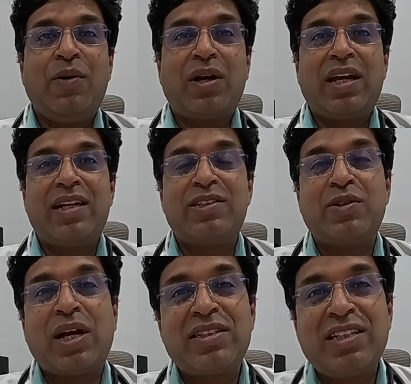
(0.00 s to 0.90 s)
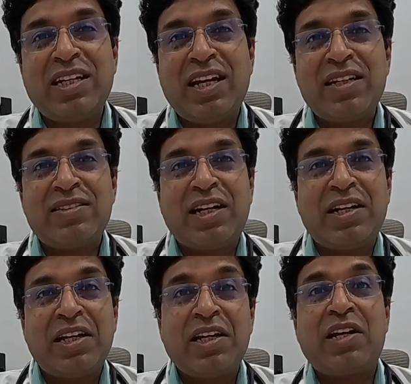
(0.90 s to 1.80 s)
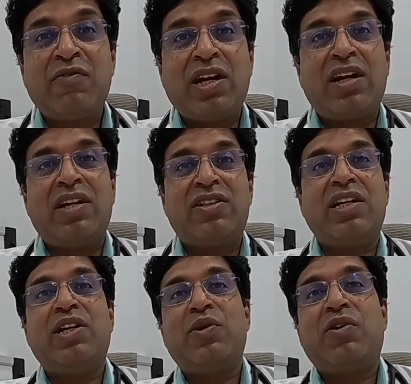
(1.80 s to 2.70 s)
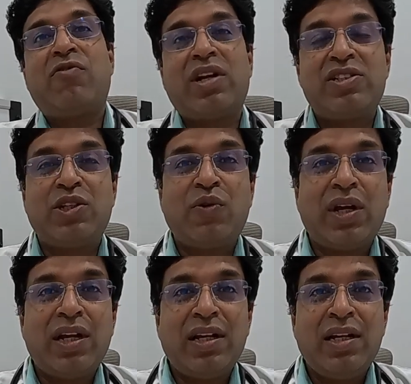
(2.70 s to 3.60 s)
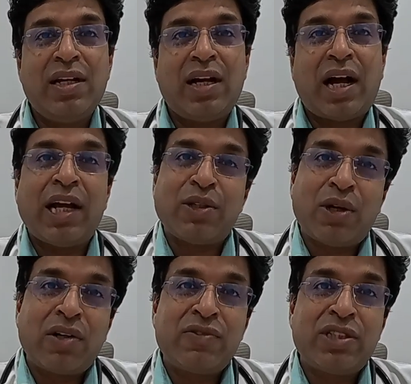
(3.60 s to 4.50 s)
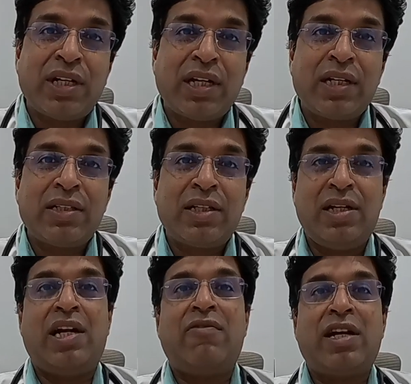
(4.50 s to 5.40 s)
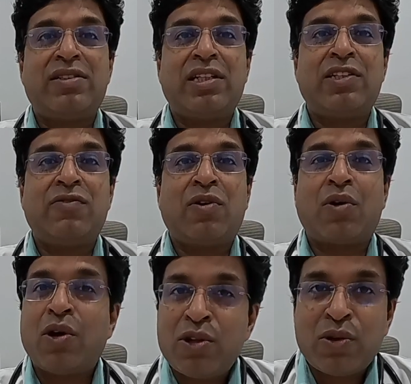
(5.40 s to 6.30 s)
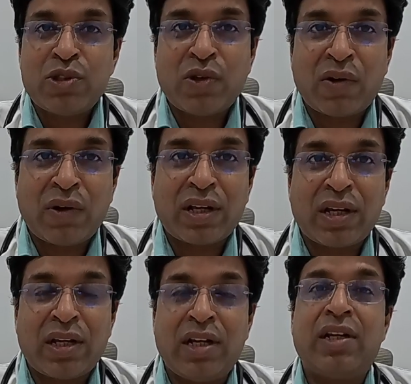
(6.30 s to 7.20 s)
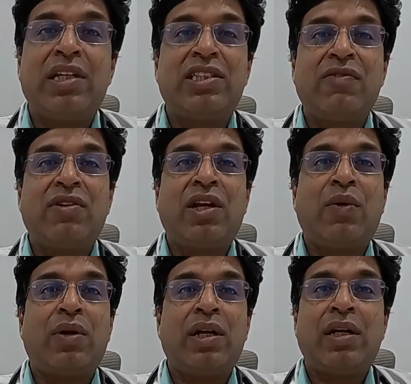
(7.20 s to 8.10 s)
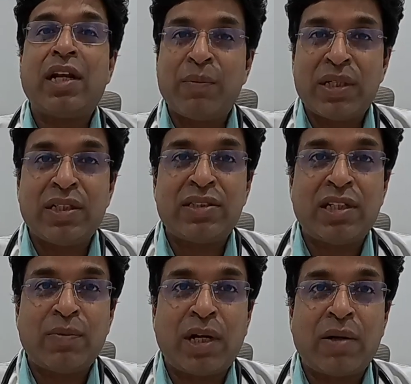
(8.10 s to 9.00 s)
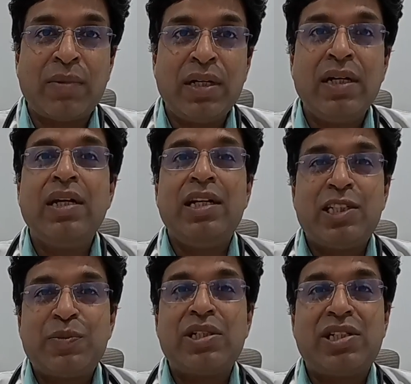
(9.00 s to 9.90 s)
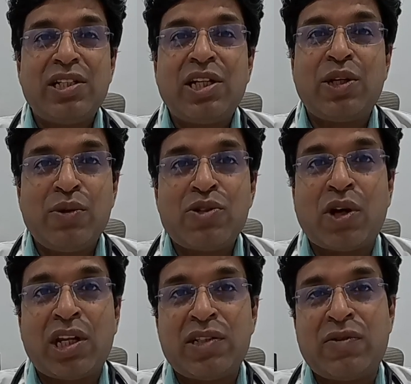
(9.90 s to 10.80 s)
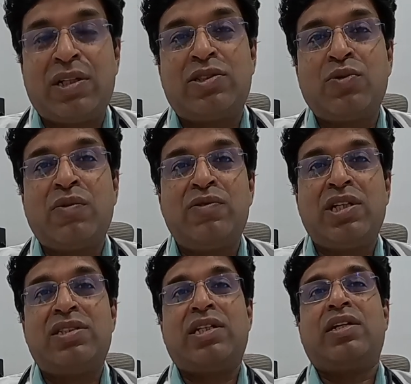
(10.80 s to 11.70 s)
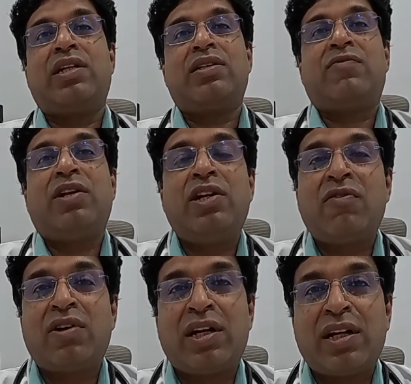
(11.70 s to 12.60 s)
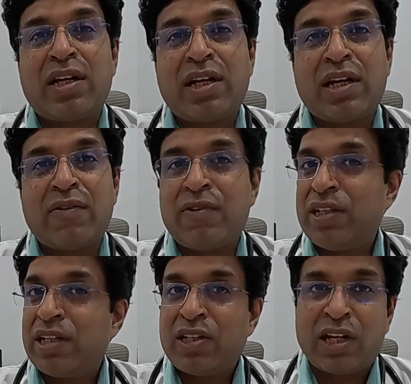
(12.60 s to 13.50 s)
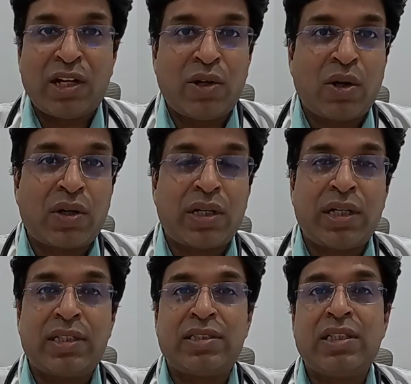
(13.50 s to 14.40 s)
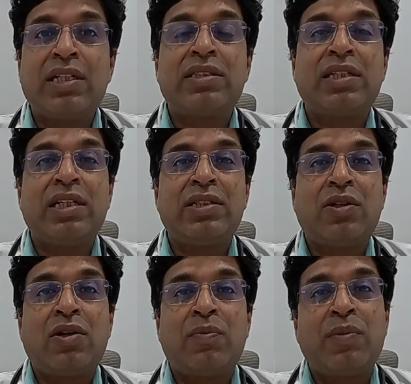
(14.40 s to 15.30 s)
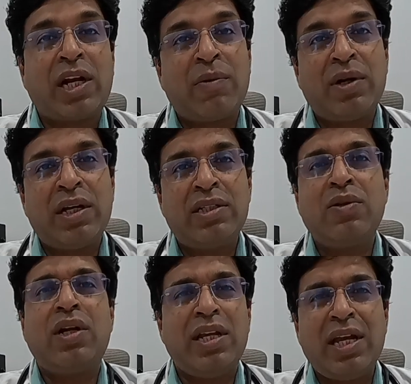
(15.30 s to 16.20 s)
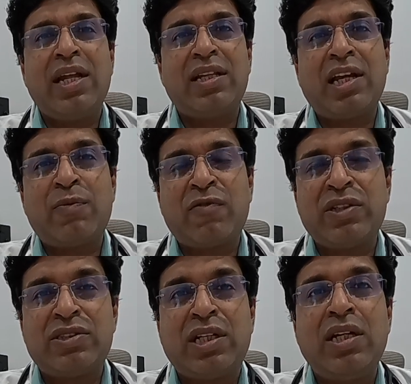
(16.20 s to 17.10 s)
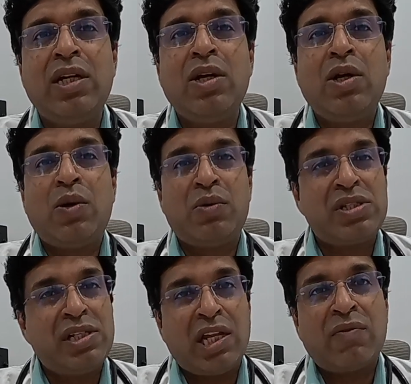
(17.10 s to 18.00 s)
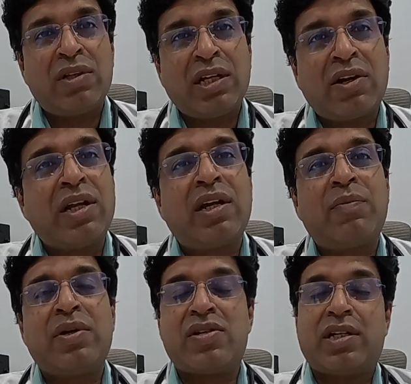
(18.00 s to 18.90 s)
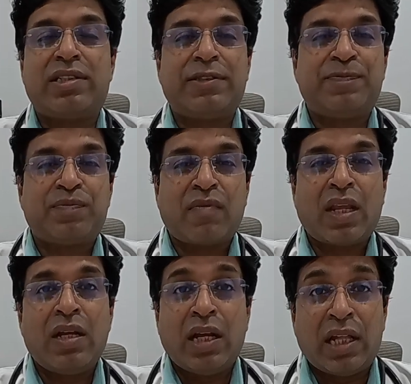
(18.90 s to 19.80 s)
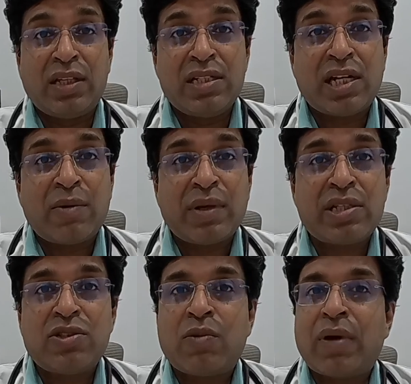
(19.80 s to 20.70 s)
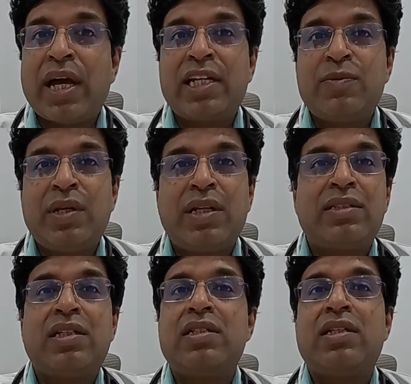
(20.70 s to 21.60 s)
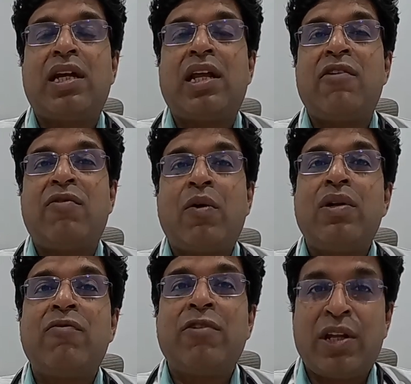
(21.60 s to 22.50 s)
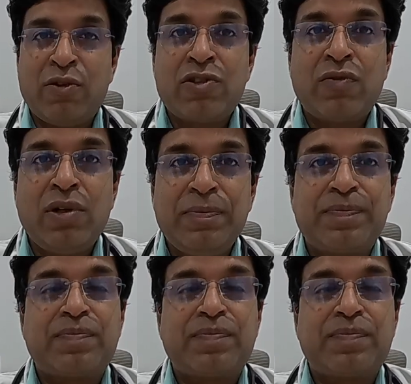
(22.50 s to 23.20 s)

Okay, so as the year is ending and we are entering into a fresh new year, I thought of sharing 3 advices for all those who are working in intensive care unit and emergency department, especially the new joinees ones who have just entered the field of critical care, whether they are doctors, nurses or paramedics or any healthcare professional who is dealing with the critical patients. And these are based on my experiences and I found them very useful.